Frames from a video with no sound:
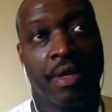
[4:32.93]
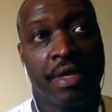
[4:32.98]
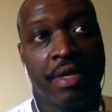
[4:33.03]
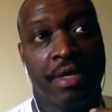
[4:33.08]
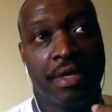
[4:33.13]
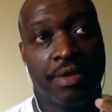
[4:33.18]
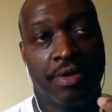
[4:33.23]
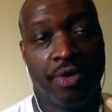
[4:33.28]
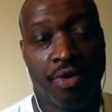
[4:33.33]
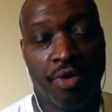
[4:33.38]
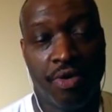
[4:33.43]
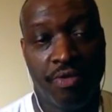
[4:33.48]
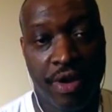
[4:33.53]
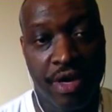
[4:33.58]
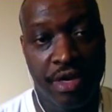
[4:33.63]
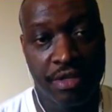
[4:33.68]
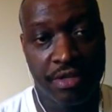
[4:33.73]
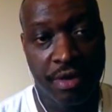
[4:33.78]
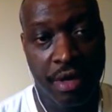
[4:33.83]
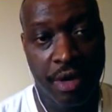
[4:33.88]
Get your old
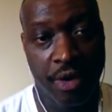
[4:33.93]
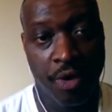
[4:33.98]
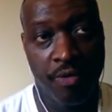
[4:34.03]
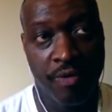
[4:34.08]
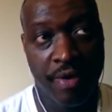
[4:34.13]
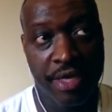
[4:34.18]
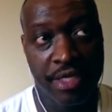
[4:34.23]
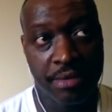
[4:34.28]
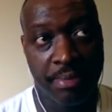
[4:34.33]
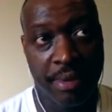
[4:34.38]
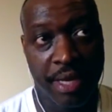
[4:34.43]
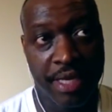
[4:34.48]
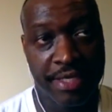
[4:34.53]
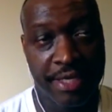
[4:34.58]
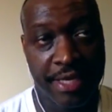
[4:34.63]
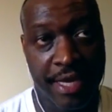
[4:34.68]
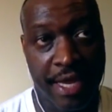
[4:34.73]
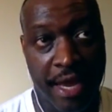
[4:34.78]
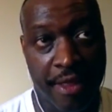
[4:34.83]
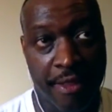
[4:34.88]
resumes
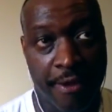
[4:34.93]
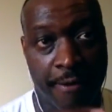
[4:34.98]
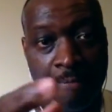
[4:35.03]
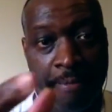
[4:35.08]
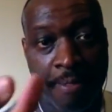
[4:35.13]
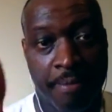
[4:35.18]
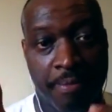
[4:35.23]
together.